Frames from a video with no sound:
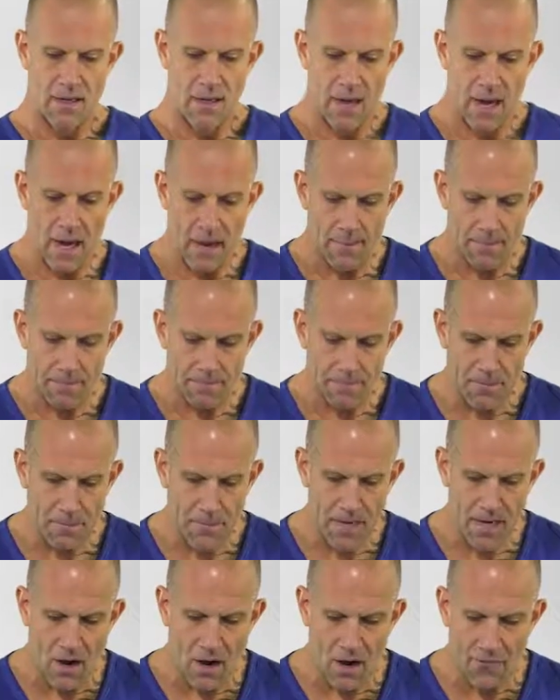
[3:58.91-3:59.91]
um,
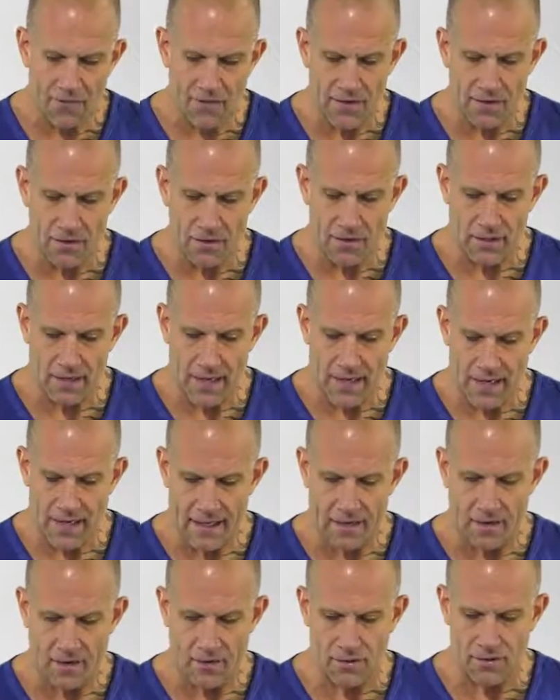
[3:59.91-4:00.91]
we often look at
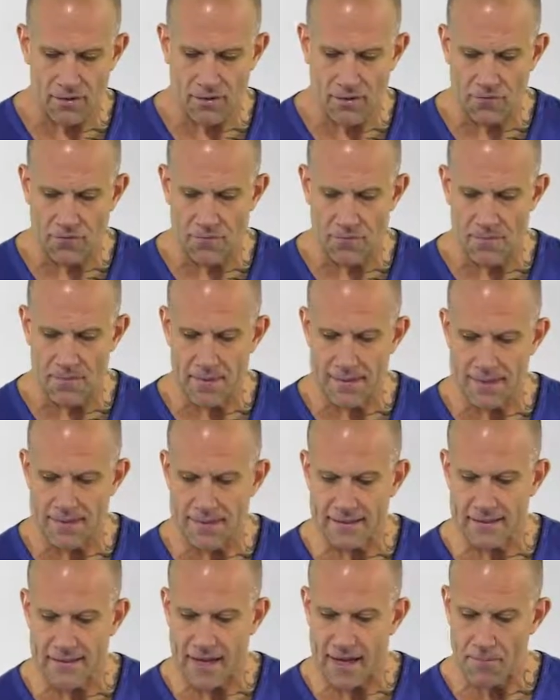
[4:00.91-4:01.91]
it also from this
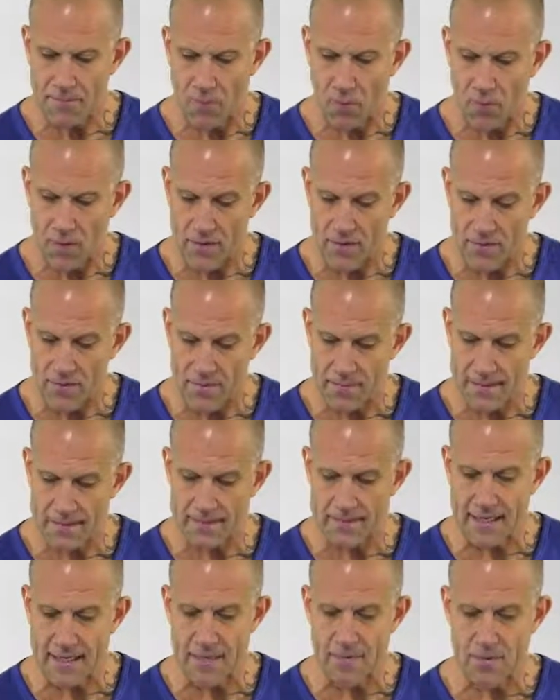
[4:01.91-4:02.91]
standpoint, from
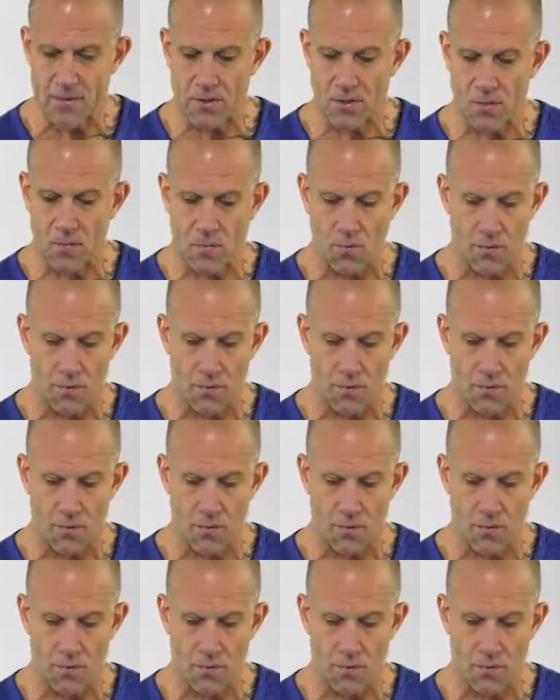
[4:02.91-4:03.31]
this chemical